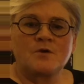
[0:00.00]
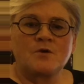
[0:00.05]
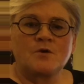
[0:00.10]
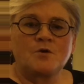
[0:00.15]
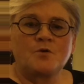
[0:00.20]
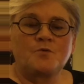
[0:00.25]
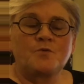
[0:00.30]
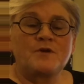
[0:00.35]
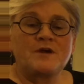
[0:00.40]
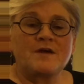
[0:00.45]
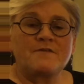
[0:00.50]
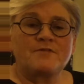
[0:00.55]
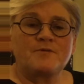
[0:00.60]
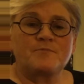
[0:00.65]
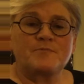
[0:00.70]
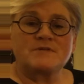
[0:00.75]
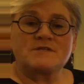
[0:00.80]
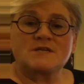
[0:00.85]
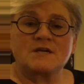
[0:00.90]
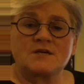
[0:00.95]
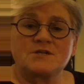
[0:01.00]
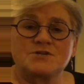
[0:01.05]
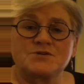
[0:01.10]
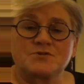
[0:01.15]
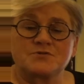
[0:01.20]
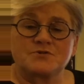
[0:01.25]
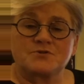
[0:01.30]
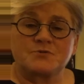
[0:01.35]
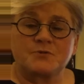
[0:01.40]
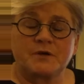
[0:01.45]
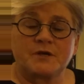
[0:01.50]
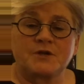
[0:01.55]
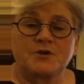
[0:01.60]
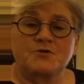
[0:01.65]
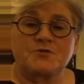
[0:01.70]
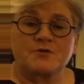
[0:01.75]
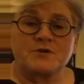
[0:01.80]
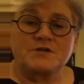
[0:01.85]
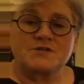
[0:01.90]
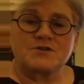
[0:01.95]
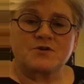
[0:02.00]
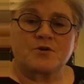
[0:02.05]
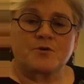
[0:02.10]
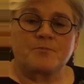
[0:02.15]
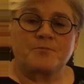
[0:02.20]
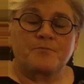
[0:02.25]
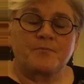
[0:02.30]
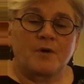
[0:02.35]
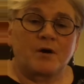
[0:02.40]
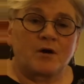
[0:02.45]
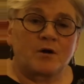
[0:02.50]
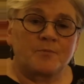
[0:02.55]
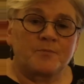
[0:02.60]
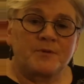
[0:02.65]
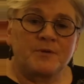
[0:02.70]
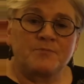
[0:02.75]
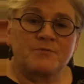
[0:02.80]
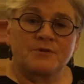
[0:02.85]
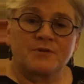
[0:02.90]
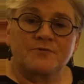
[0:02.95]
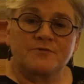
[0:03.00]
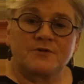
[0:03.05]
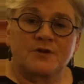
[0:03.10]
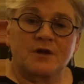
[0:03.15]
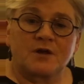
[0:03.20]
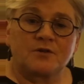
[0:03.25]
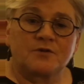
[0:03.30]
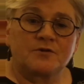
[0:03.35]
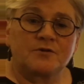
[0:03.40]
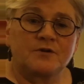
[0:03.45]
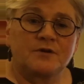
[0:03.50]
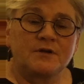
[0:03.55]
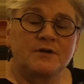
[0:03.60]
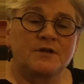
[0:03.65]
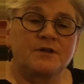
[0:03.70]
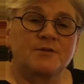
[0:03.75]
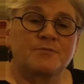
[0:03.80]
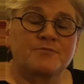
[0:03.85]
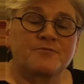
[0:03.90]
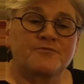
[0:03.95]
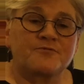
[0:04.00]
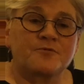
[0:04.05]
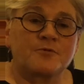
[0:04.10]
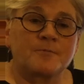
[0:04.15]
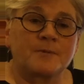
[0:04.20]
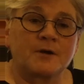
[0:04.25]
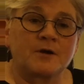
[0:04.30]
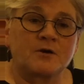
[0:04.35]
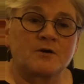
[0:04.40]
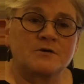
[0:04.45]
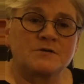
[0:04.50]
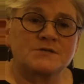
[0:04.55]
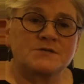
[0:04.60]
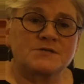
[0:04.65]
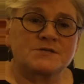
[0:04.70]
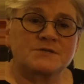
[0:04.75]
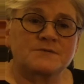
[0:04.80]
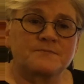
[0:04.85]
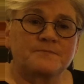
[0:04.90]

We have the potential to increase our people of color in the performing arts.